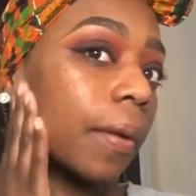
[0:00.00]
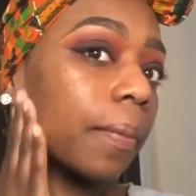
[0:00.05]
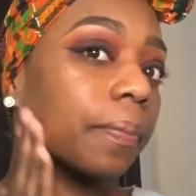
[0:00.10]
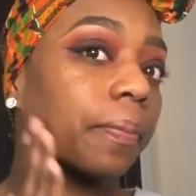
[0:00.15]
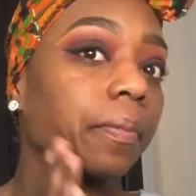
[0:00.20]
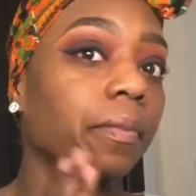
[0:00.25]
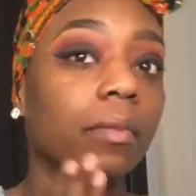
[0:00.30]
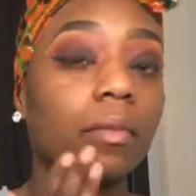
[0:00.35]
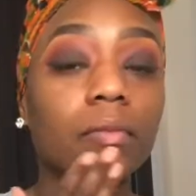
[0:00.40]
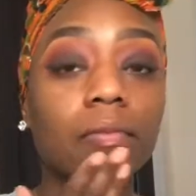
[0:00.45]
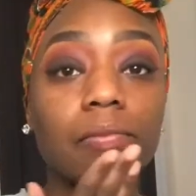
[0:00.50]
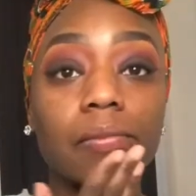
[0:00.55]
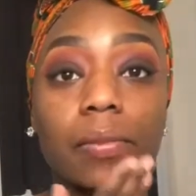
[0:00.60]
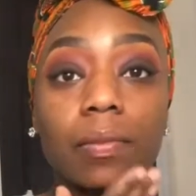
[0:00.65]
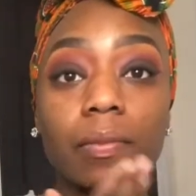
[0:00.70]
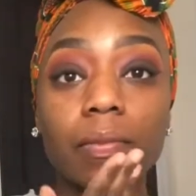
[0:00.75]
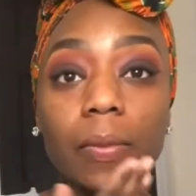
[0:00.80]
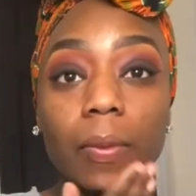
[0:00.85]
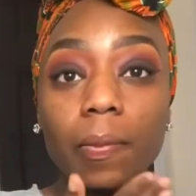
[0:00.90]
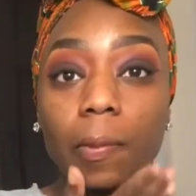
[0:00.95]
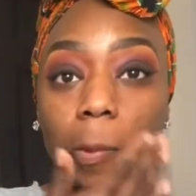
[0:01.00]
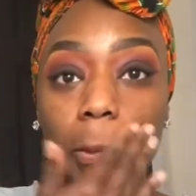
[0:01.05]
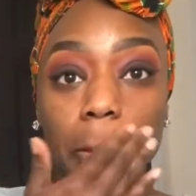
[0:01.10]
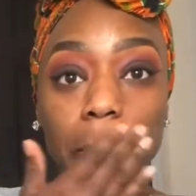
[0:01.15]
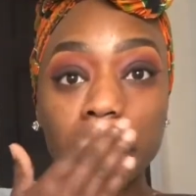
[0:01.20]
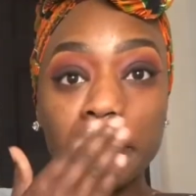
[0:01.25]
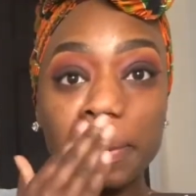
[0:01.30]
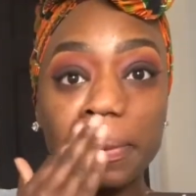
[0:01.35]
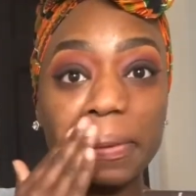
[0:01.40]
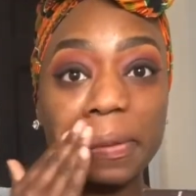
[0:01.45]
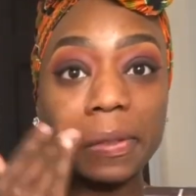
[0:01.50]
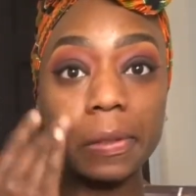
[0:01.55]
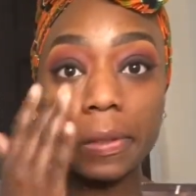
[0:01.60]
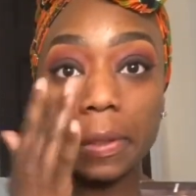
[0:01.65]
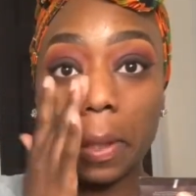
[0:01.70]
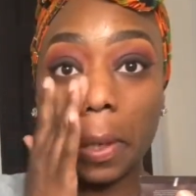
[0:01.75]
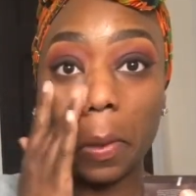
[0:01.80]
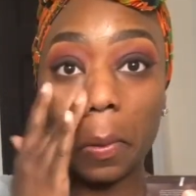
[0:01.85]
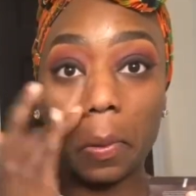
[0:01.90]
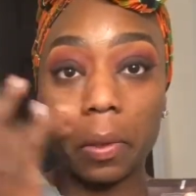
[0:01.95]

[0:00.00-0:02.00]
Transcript: I'm going to start